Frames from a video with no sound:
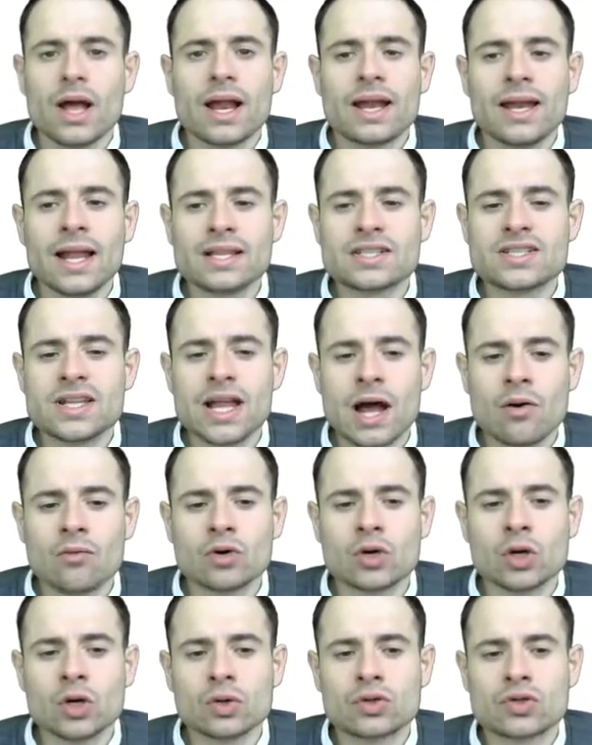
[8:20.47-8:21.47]
Let's now
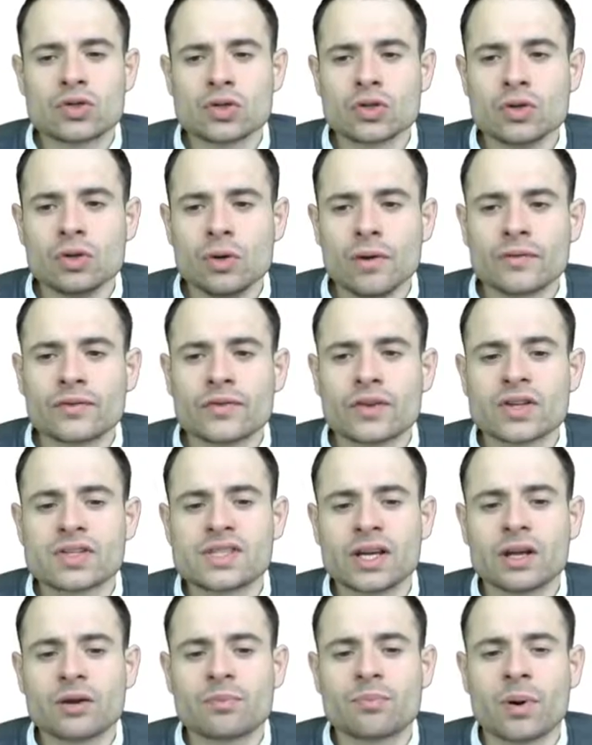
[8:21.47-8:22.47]
go to the
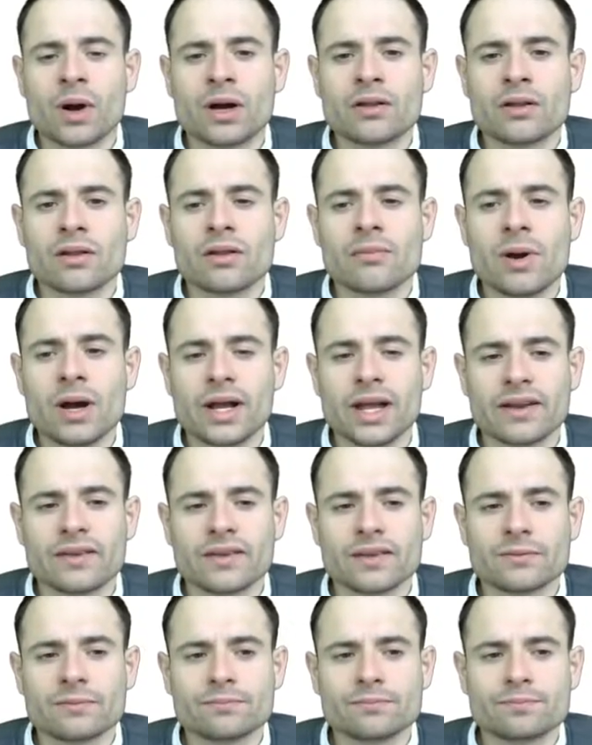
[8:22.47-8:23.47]
second part of the
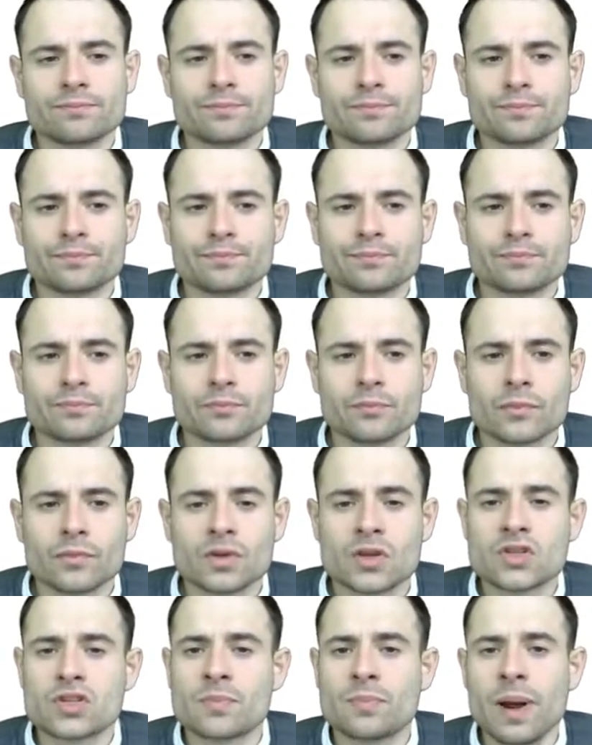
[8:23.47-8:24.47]
market.
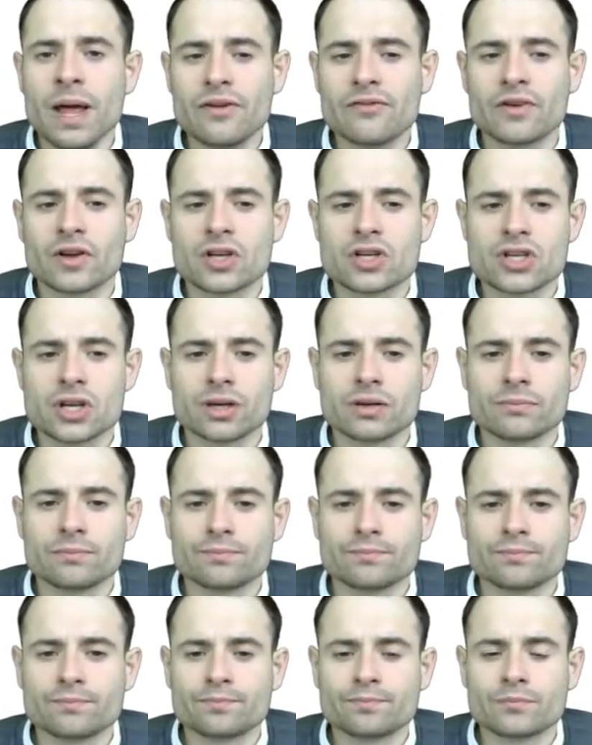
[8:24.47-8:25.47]
The supply function.
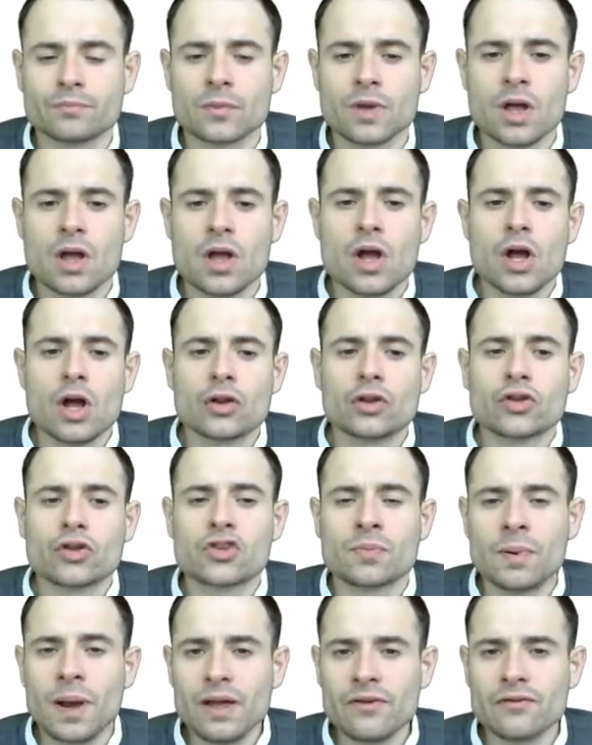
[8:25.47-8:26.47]
The
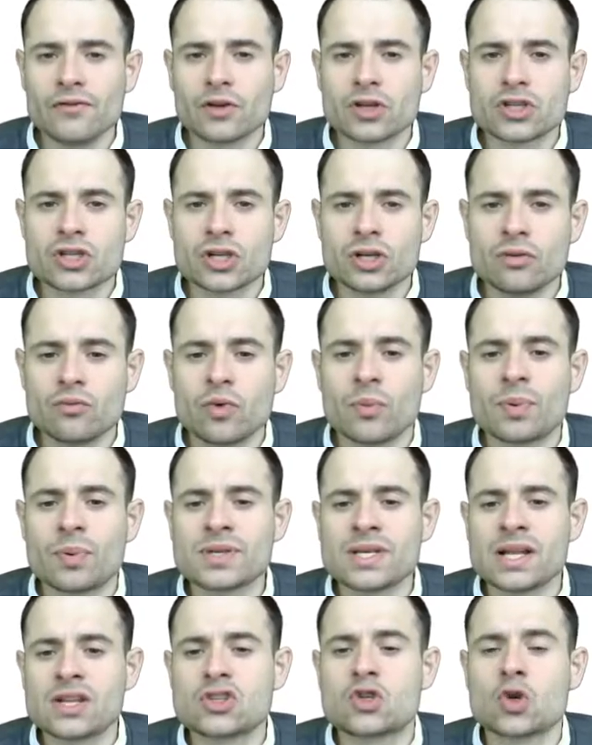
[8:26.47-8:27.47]
supply function
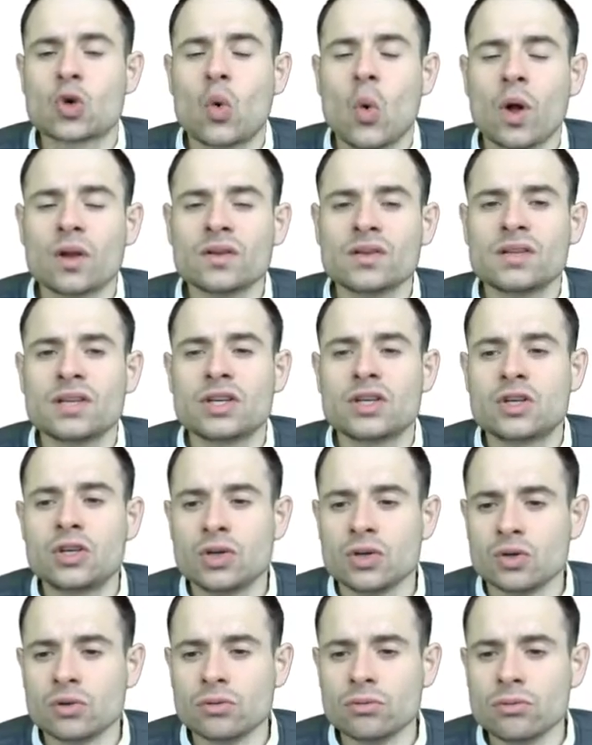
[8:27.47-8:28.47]
represents the quantity
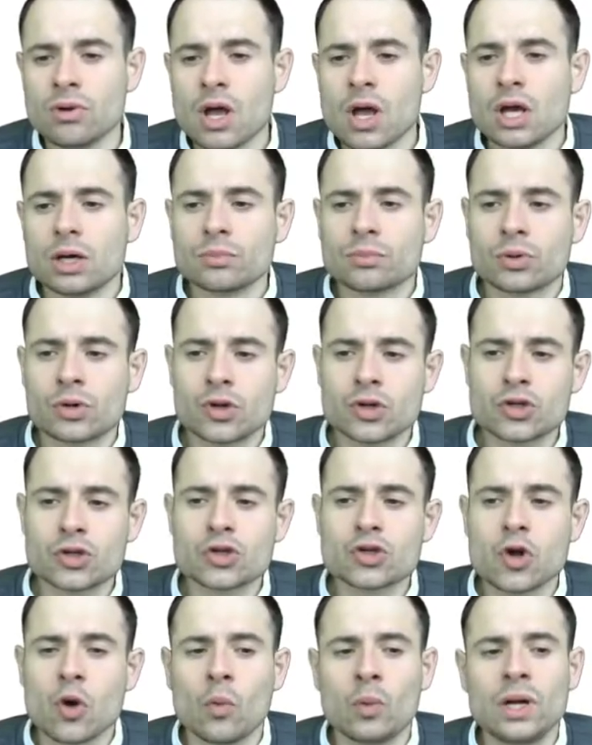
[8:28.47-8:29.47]
Q
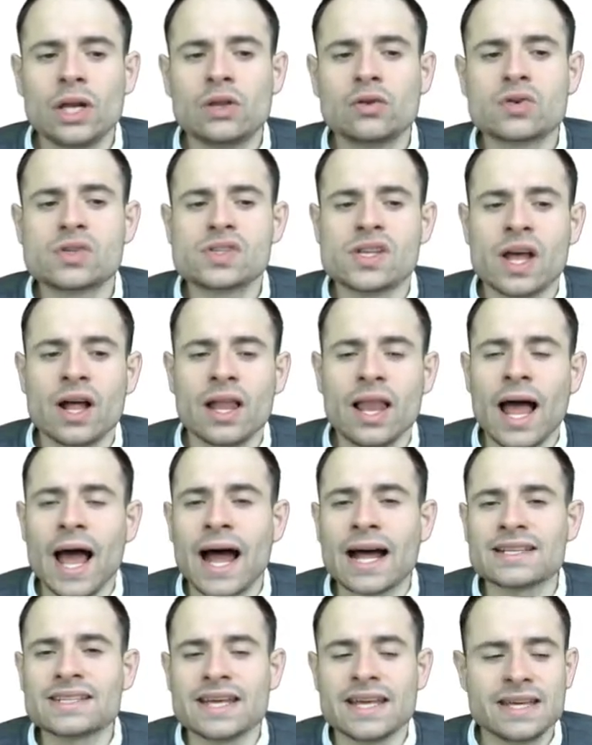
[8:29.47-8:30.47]
producers are willing to sell
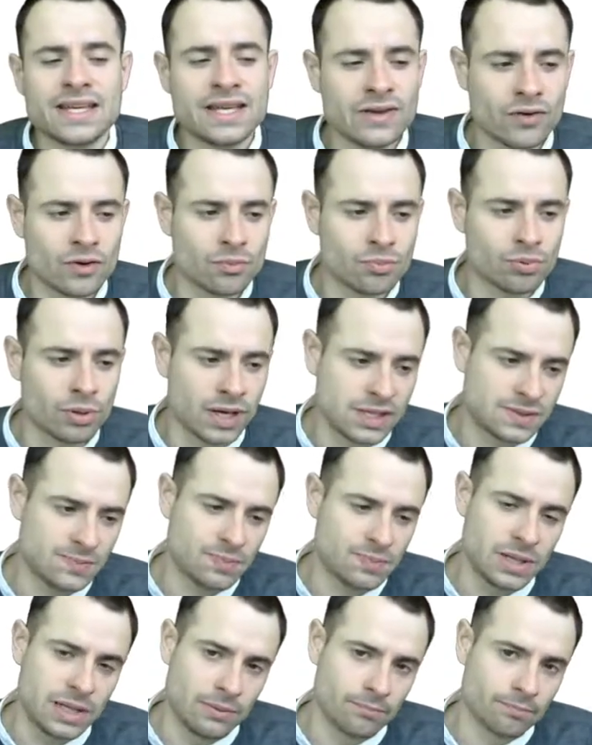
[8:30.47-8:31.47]
at a given price
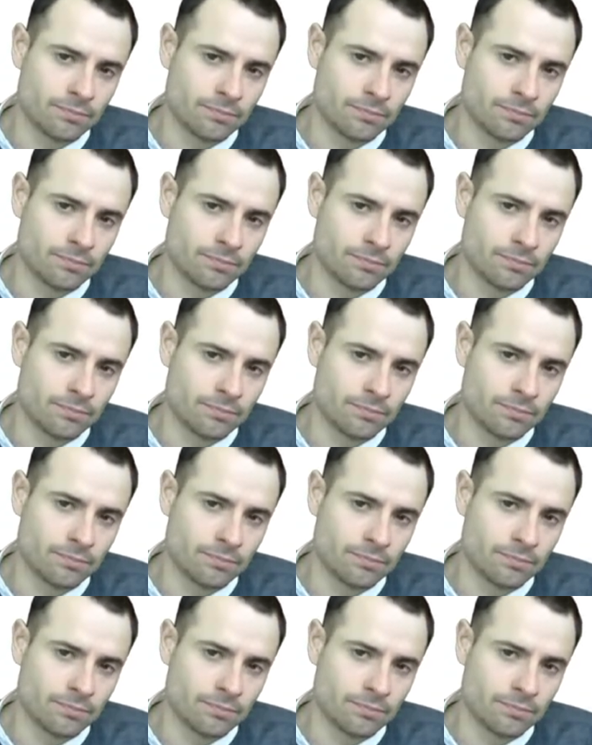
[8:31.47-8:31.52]
P.